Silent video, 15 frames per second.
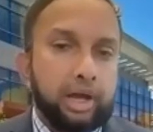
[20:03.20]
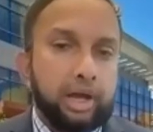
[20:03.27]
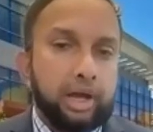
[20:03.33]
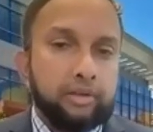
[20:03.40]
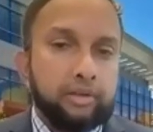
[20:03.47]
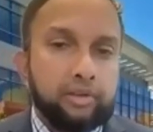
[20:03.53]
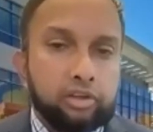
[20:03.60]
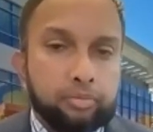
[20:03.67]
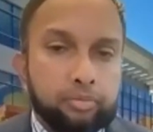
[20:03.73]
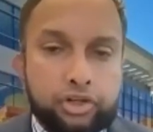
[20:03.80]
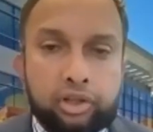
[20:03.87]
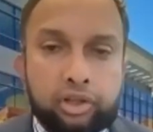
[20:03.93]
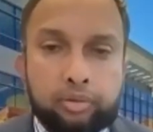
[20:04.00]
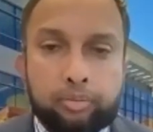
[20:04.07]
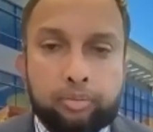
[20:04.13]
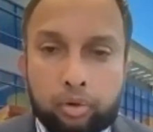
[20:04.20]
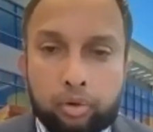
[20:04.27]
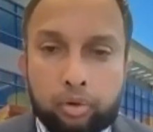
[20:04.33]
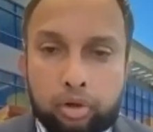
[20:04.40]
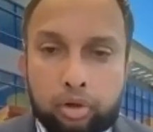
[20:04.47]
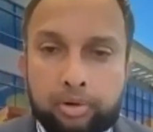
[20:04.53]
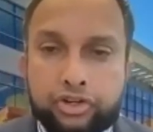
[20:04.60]
venous pressure and the portal
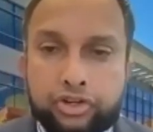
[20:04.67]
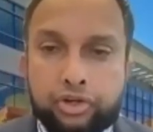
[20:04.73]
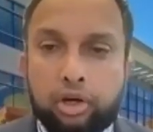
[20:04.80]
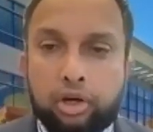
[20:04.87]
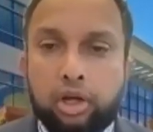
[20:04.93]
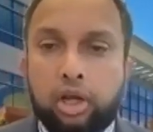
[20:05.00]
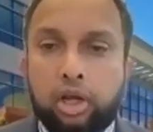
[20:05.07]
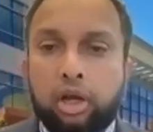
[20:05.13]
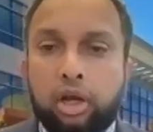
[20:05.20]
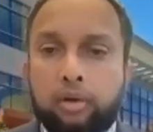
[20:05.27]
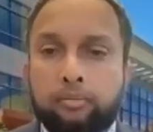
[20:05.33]
pressure more